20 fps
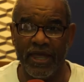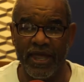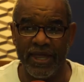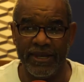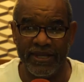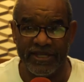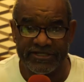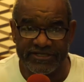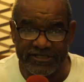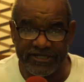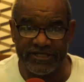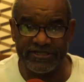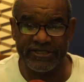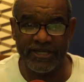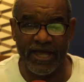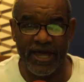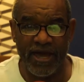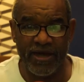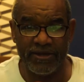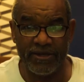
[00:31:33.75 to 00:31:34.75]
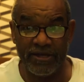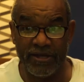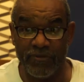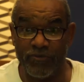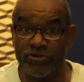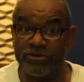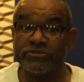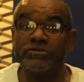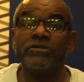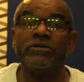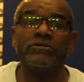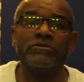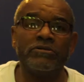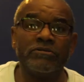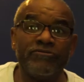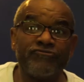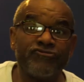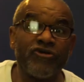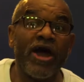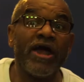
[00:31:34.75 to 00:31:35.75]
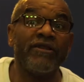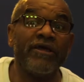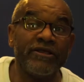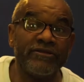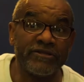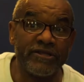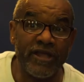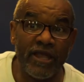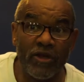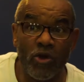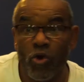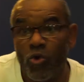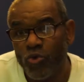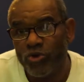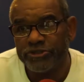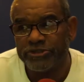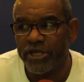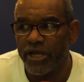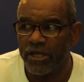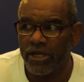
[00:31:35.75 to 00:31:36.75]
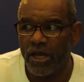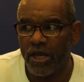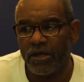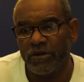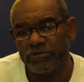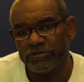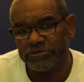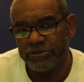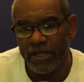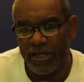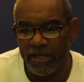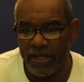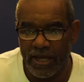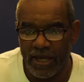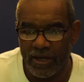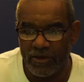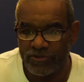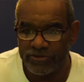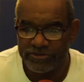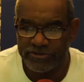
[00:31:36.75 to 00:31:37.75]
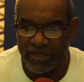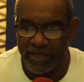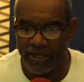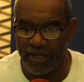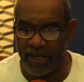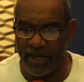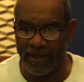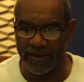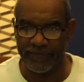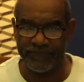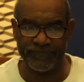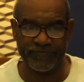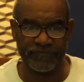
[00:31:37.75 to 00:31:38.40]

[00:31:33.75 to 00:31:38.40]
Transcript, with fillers: And they sit down and they was trying to say, who is that guy? Who's that guy? Who's that guy?